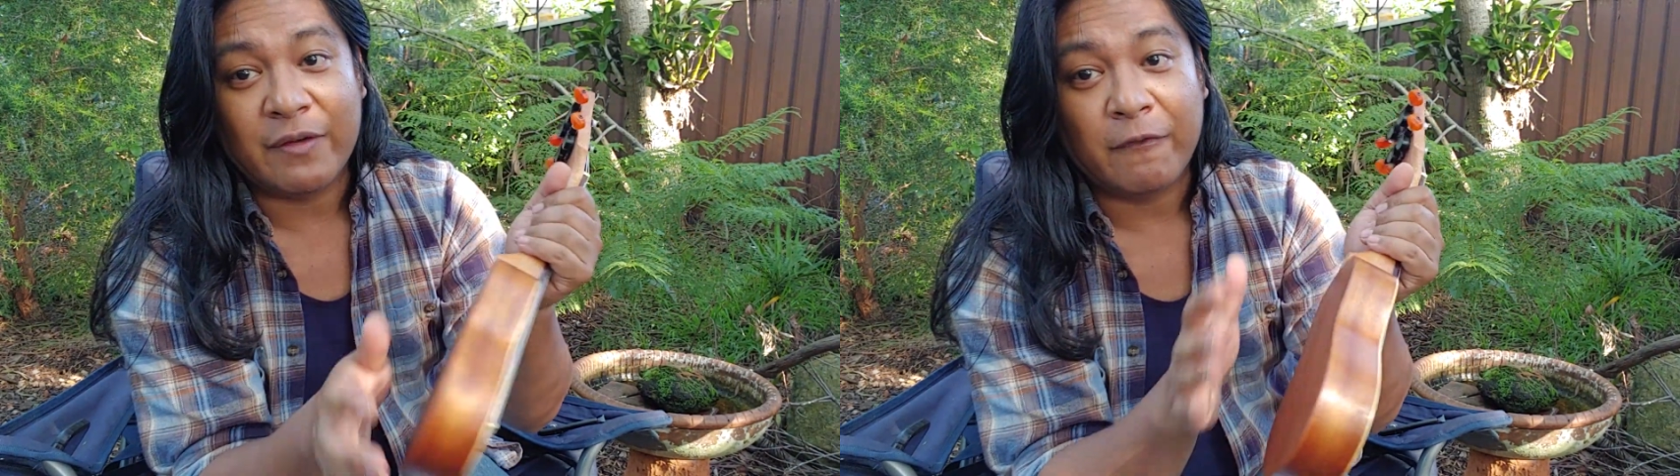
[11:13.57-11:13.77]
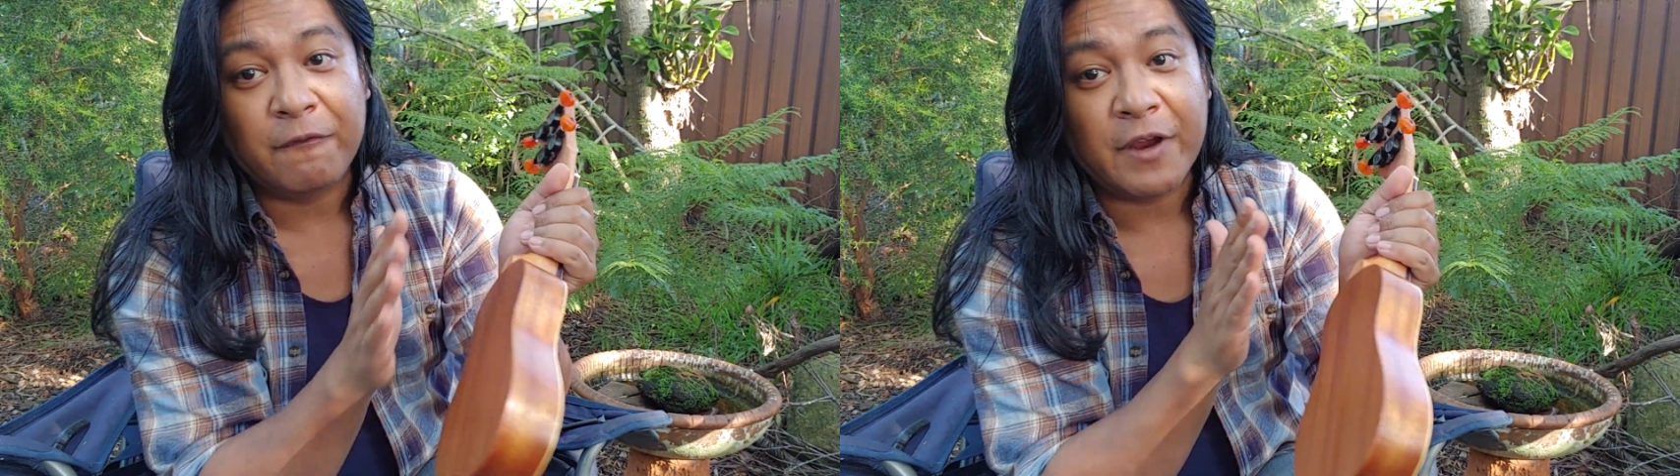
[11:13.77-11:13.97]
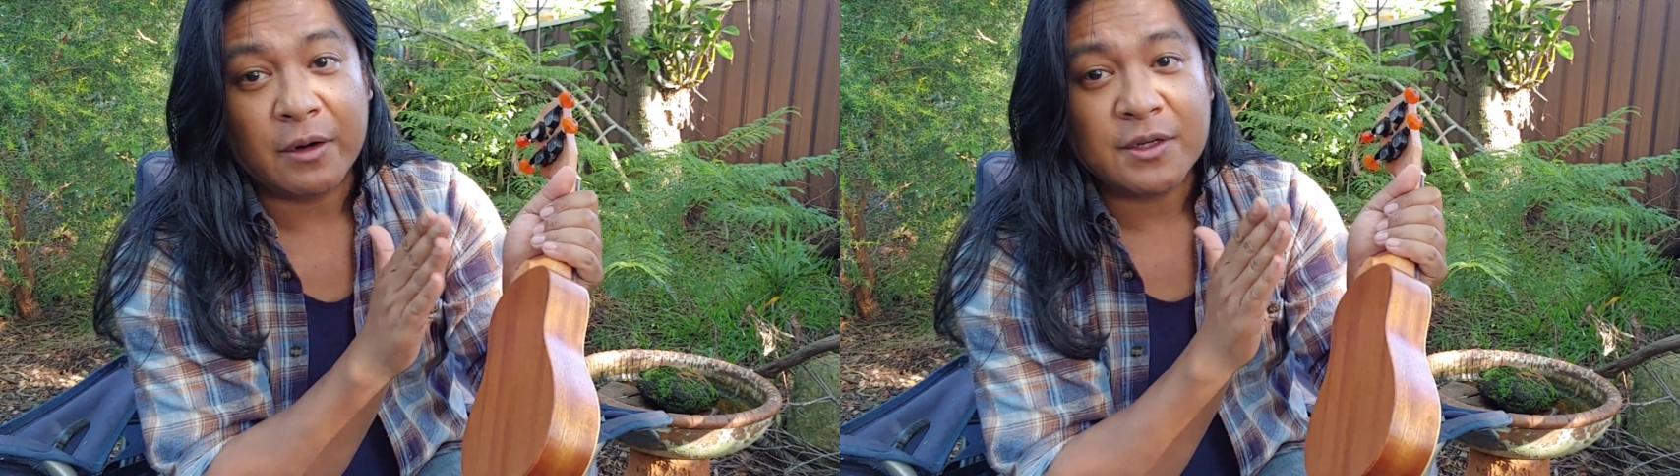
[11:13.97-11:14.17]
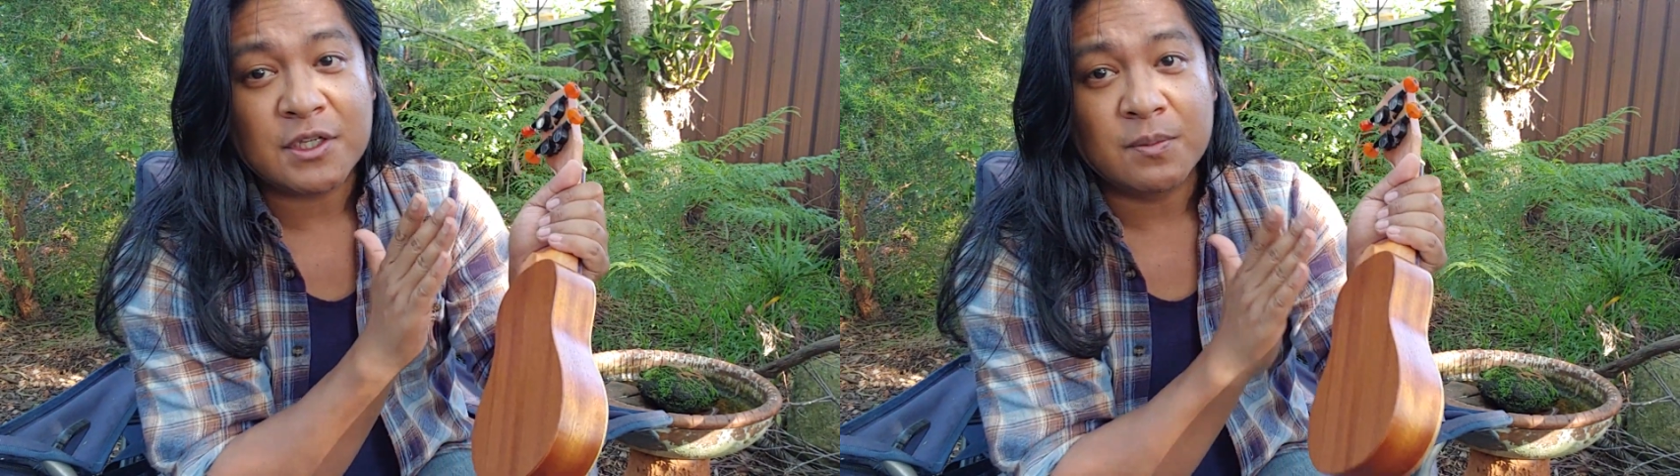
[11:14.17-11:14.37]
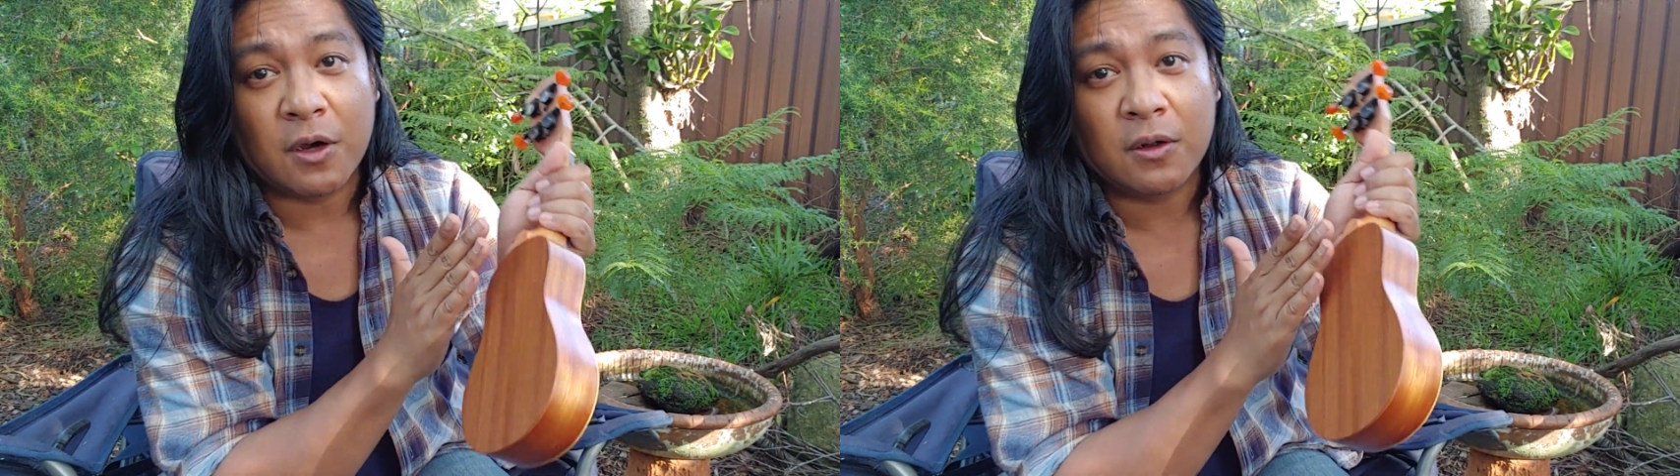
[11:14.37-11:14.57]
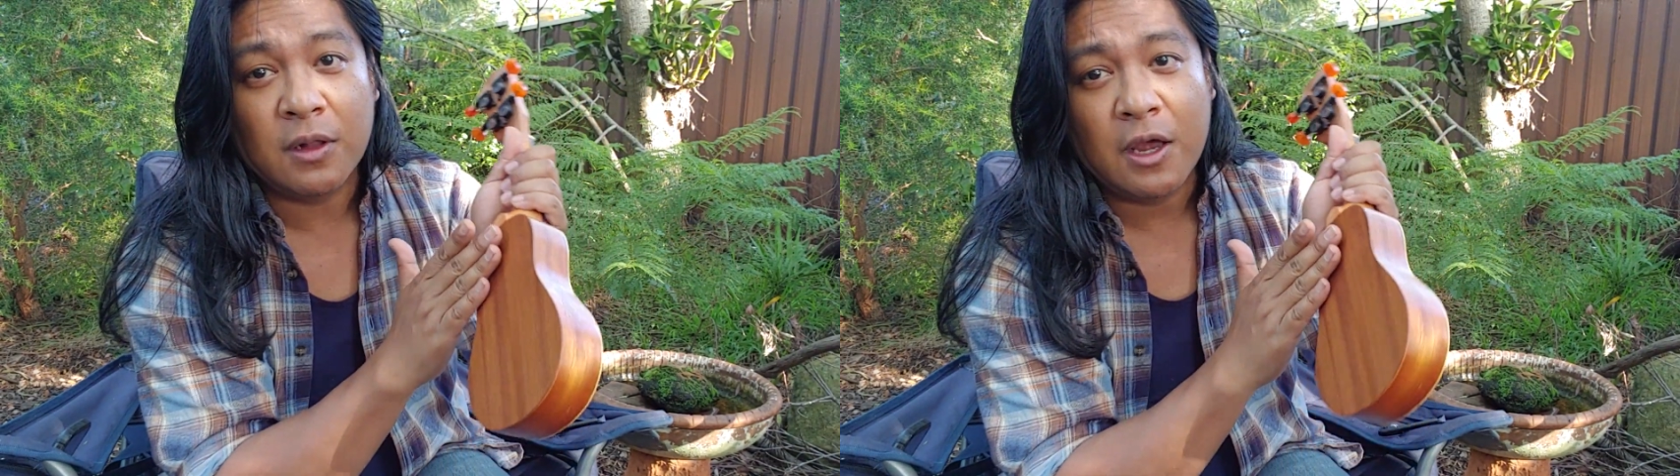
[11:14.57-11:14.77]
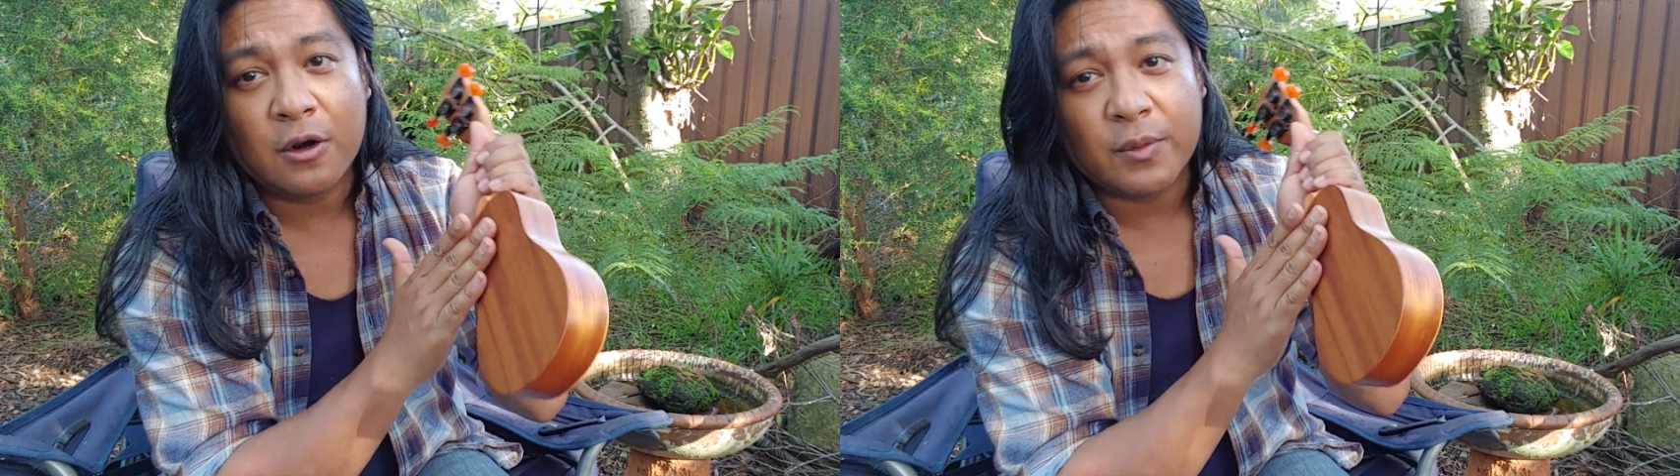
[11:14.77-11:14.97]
You have a very small